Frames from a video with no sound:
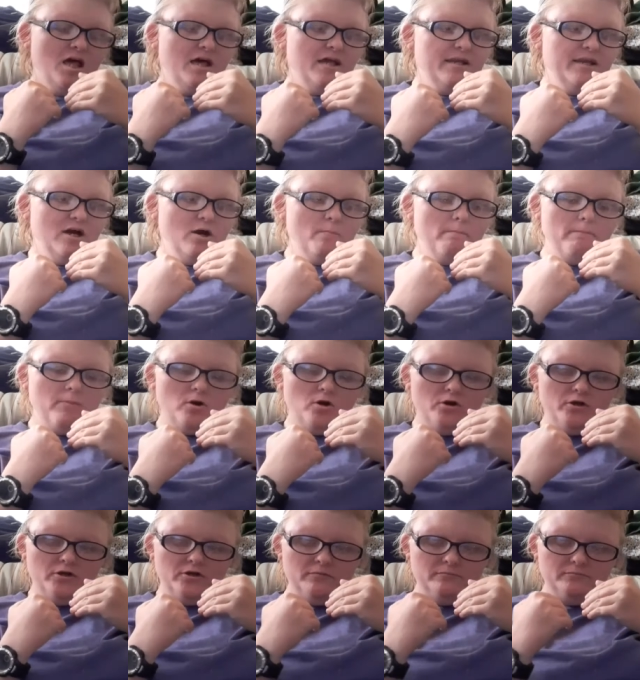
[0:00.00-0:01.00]
And now
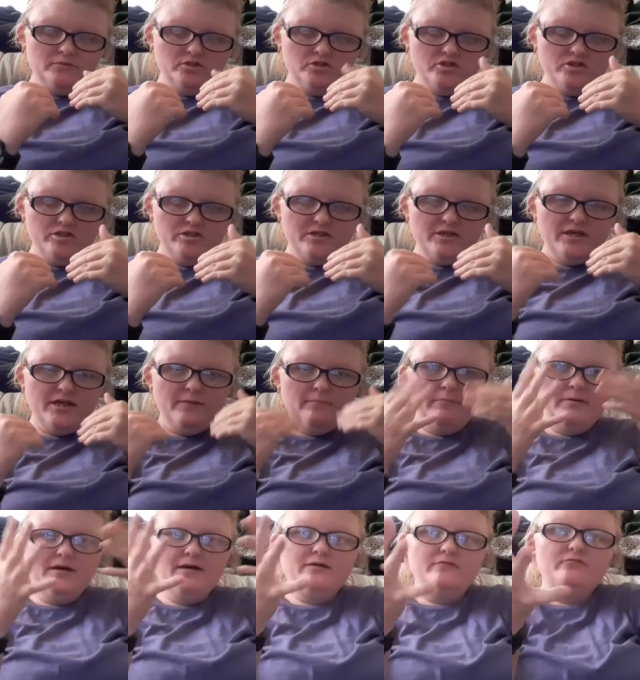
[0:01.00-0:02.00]
Burnham, she came
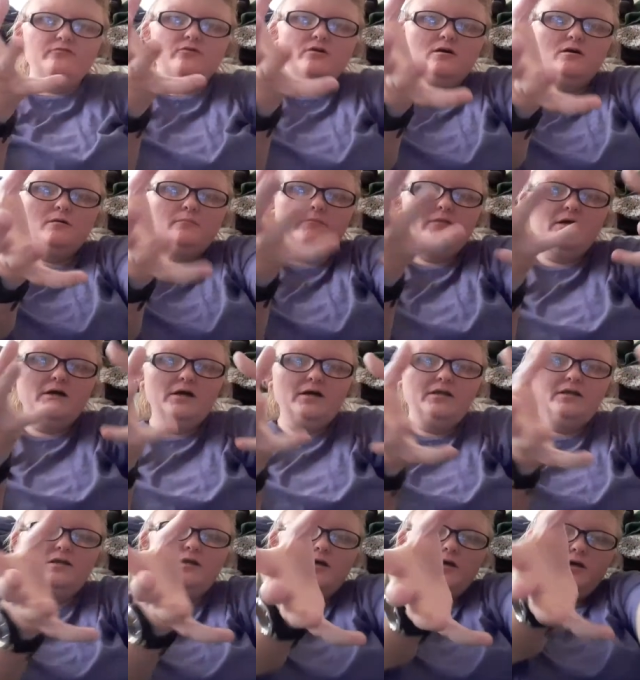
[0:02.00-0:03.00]
back from
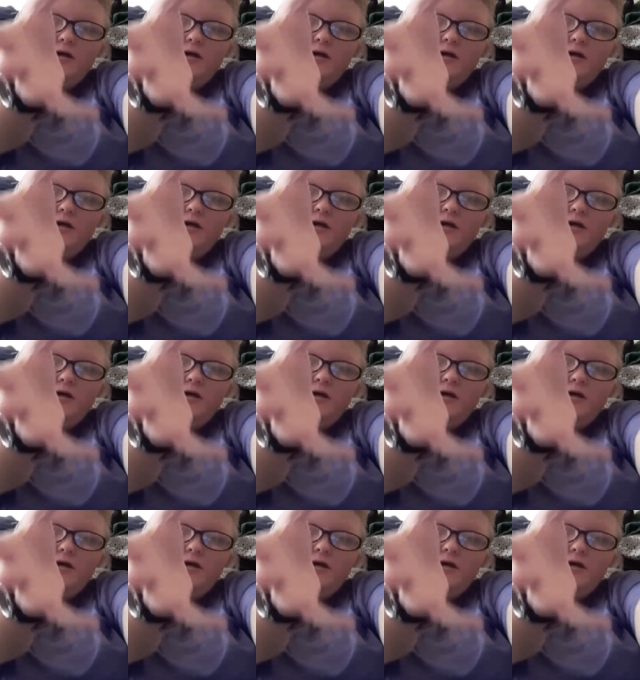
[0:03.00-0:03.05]
that